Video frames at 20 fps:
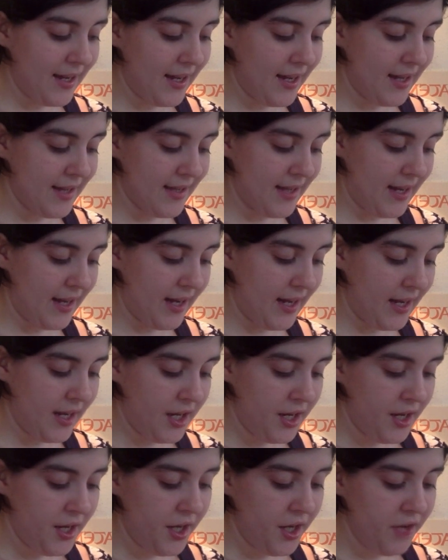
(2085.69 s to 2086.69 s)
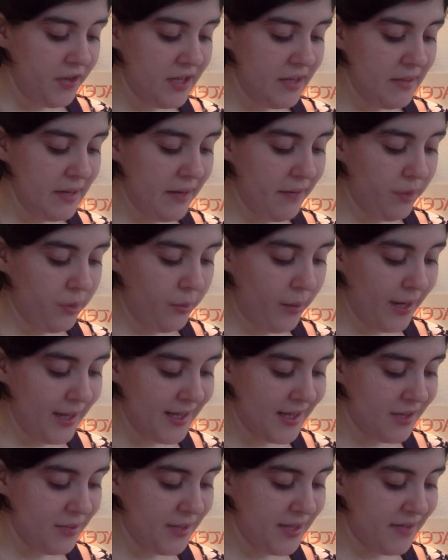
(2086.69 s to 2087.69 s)
I said I, you seem to have
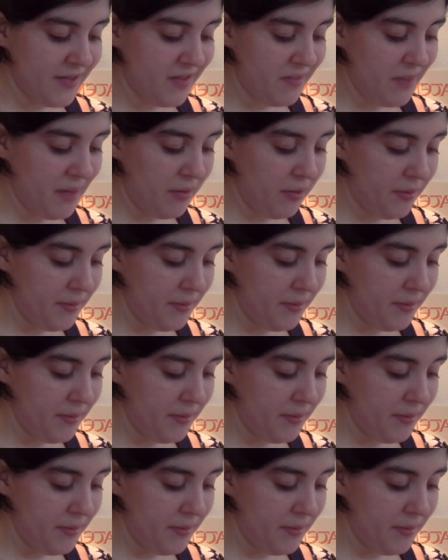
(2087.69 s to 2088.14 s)
quite a suite of spare